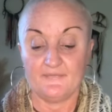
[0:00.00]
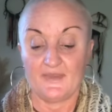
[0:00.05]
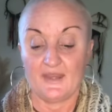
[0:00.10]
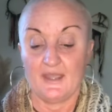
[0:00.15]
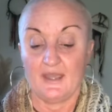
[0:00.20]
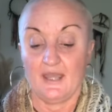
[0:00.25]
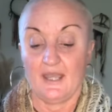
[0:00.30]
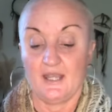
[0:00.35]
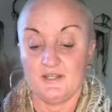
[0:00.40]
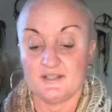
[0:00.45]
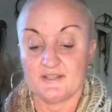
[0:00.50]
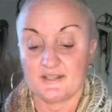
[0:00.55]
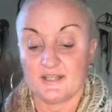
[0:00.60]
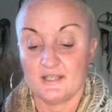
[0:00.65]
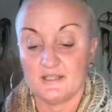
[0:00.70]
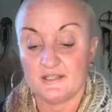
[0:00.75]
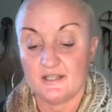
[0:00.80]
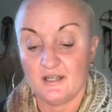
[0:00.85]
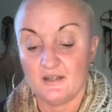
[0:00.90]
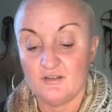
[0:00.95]
And just
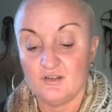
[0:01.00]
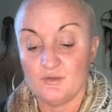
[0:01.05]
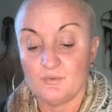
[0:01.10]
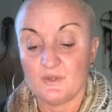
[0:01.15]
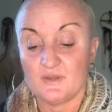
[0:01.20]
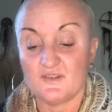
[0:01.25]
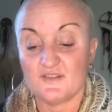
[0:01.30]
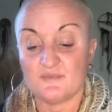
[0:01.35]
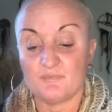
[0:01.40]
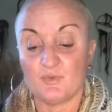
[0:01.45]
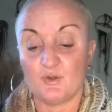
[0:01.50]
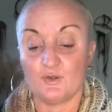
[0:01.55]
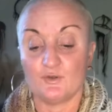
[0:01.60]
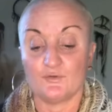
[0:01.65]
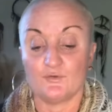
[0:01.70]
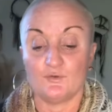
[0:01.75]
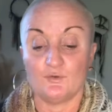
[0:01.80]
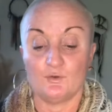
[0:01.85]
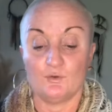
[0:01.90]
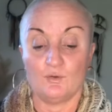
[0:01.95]
continue with this
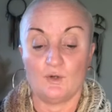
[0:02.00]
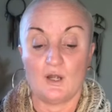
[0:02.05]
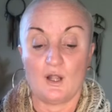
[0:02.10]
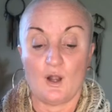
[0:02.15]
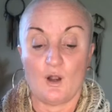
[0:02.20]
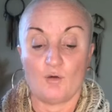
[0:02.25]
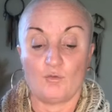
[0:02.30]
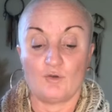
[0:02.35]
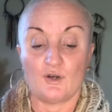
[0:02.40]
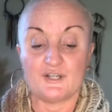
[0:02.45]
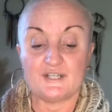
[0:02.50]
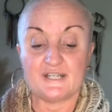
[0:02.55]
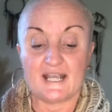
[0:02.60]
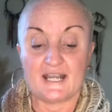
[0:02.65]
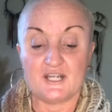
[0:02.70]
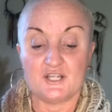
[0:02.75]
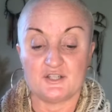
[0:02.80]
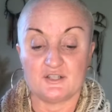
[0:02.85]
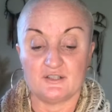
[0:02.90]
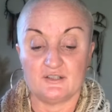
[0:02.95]
beautiful
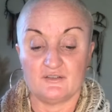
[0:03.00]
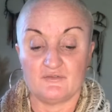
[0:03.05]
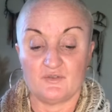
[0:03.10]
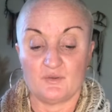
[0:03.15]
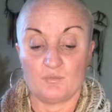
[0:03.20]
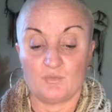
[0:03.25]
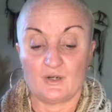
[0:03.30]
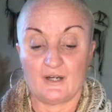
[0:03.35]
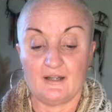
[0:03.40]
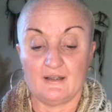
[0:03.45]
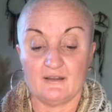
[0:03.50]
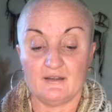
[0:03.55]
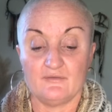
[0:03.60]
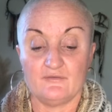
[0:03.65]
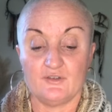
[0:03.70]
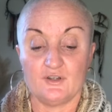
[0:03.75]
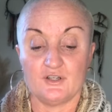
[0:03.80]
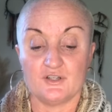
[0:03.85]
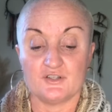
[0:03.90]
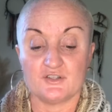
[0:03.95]
rotation of the breath, a
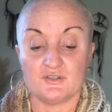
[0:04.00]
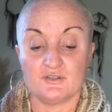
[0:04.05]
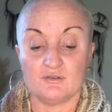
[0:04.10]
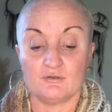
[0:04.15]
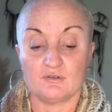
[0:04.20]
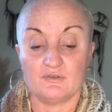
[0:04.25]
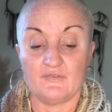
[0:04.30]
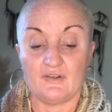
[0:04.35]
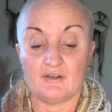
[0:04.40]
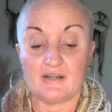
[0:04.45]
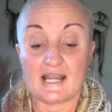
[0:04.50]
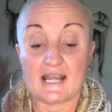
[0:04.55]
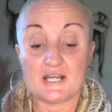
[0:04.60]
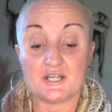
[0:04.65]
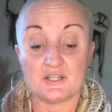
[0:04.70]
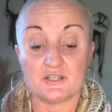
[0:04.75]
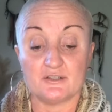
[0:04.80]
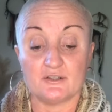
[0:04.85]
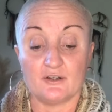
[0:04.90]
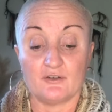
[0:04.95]
version or a
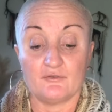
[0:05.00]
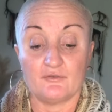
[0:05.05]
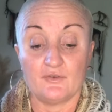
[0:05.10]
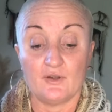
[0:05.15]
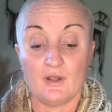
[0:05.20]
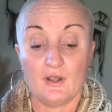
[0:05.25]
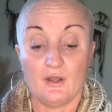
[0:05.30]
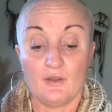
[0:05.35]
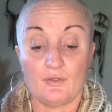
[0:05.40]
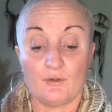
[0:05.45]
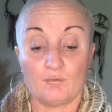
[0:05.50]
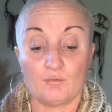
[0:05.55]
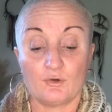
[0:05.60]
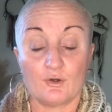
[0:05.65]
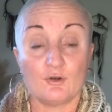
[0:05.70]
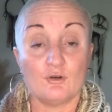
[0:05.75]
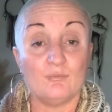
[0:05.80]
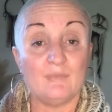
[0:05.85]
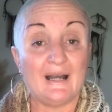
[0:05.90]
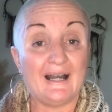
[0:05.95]
variation of the
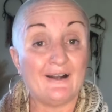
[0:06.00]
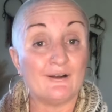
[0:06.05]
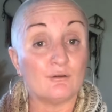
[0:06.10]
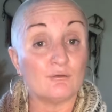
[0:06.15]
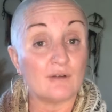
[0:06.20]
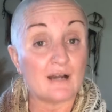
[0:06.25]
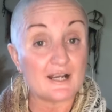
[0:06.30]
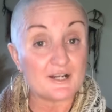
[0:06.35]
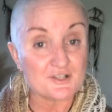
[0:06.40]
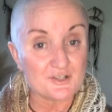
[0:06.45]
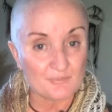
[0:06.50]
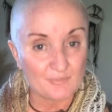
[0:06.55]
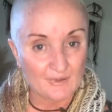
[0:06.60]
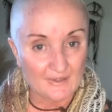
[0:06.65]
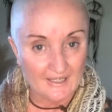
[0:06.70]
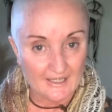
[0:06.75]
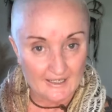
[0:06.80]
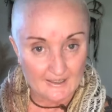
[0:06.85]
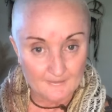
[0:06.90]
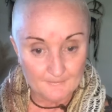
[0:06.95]
Royal Maharaja
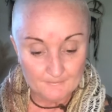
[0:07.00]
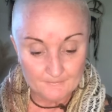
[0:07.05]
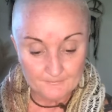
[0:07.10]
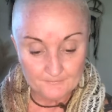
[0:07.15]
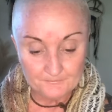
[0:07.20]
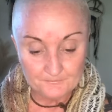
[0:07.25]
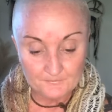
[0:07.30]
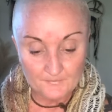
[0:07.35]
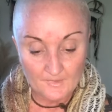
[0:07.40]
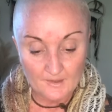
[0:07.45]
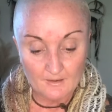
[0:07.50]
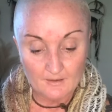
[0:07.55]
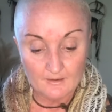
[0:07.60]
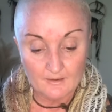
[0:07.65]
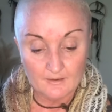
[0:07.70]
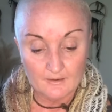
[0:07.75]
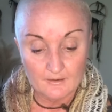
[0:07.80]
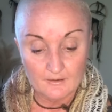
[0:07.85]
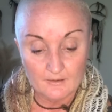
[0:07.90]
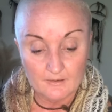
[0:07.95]
Pranayama.
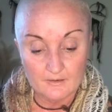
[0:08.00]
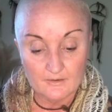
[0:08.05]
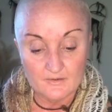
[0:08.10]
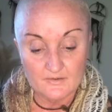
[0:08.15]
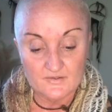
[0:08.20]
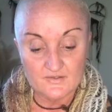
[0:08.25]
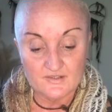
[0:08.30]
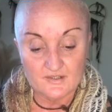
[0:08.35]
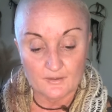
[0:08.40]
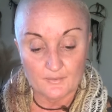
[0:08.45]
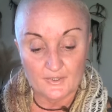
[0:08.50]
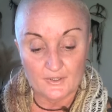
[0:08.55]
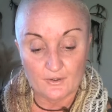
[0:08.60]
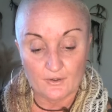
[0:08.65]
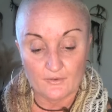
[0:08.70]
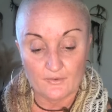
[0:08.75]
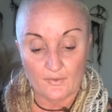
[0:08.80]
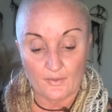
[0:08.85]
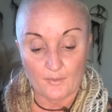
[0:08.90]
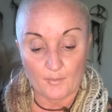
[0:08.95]
So we
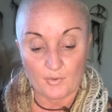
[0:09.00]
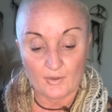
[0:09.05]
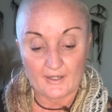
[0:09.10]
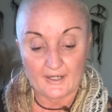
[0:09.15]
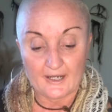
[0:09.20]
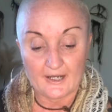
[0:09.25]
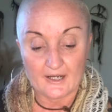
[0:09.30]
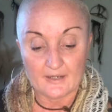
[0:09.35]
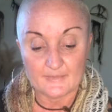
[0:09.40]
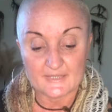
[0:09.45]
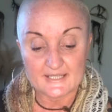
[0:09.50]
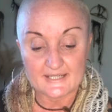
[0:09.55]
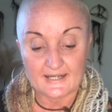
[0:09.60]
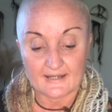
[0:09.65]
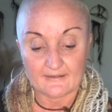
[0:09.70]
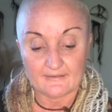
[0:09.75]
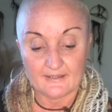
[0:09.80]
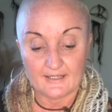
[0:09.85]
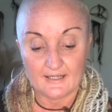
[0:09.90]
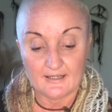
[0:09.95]
know that the pranayama
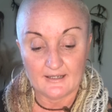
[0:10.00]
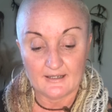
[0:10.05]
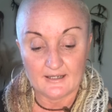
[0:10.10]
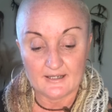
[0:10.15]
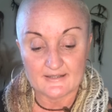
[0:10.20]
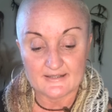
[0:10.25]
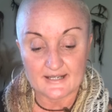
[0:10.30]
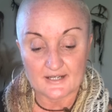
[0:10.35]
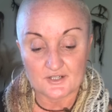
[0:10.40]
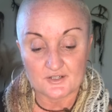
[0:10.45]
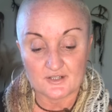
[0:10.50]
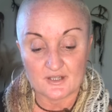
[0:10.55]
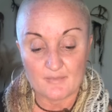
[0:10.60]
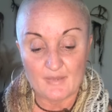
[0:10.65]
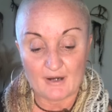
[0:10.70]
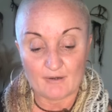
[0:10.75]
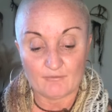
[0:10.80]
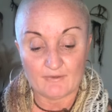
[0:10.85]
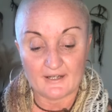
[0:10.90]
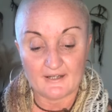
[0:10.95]
technique is actually
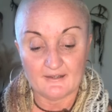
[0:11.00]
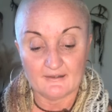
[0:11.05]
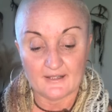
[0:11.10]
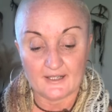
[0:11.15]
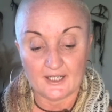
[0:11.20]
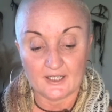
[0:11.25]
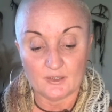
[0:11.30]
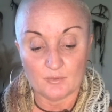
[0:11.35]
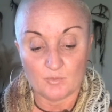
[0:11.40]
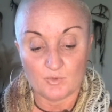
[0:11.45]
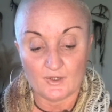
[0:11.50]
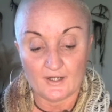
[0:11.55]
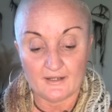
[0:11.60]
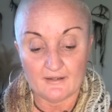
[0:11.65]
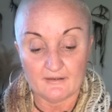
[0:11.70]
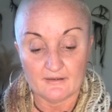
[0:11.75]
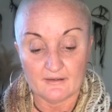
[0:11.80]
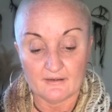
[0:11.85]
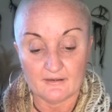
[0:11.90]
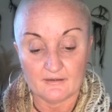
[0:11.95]
about regulating the
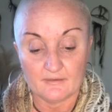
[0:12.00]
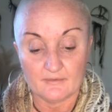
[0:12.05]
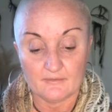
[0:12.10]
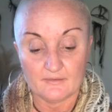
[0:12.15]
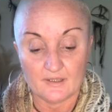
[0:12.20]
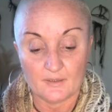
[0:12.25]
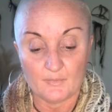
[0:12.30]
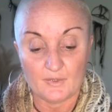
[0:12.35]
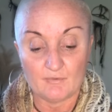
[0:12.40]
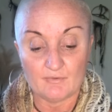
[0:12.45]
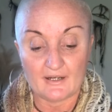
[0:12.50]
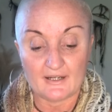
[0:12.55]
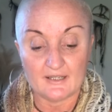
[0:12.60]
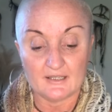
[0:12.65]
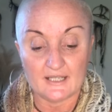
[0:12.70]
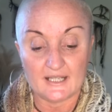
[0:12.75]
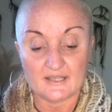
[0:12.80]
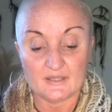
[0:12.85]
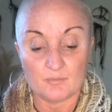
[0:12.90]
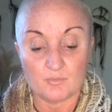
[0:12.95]
breath, and we
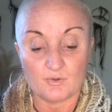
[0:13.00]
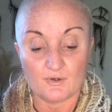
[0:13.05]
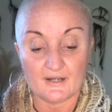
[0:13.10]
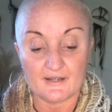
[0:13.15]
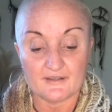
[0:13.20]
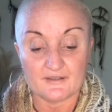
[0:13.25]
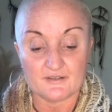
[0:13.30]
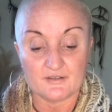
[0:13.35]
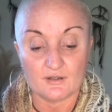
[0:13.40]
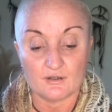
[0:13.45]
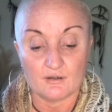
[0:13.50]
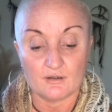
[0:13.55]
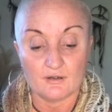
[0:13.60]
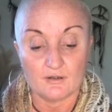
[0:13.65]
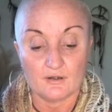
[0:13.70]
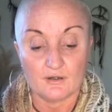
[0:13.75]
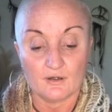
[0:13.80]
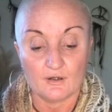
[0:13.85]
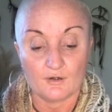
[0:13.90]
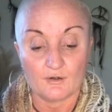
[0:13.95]
regulate the breath to
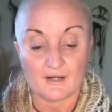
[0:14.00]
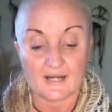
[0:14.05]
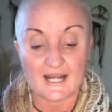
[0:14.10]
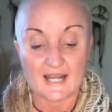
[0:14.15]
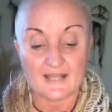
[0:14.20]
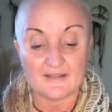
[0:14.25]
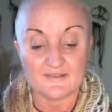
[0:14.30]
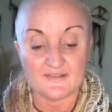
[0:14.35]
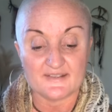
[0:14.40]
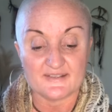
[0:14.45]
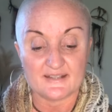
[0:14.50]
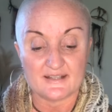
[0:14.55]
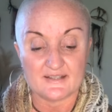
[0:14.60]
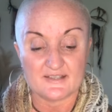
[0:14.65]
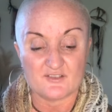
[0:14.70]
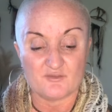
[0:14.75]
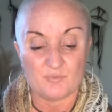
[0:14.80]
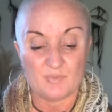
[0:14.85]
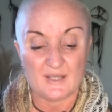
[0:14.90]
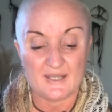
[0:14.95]
create this sense
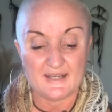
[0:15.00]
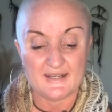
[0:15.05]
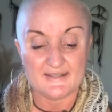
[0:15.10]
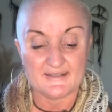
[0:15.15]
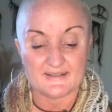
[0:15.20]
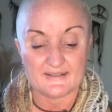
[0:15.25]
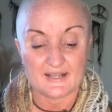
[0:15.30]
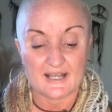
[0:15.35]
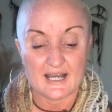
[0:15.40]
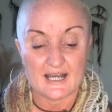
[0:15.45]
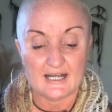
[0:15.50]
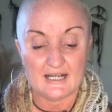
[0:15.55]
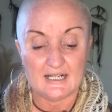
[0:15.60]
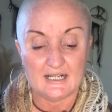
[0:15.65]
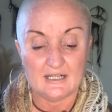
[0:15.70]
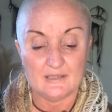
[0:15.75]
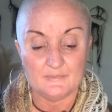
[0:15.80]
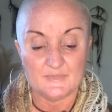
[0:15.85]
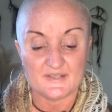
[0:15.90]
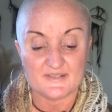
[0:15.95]
of peace and
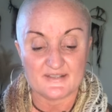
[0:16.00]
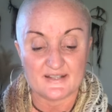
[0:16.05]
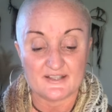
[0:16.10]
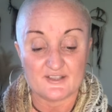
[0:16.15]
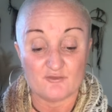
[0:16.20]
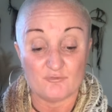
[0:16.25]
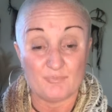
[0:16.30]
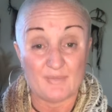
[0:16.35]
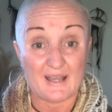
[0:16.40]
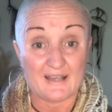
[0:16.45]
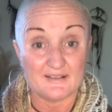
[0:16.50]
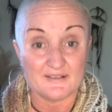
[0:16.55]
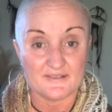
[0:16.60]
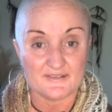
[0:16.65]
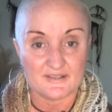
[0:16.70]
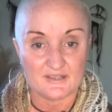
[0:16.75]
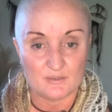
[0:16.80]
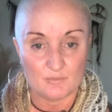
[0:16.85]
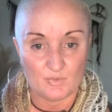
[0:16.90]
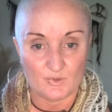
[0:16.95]
calm, this sense of balance
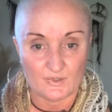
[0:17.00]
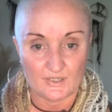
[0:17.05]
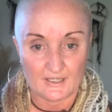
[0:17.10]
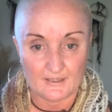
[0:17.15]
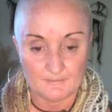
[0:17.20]
in the body.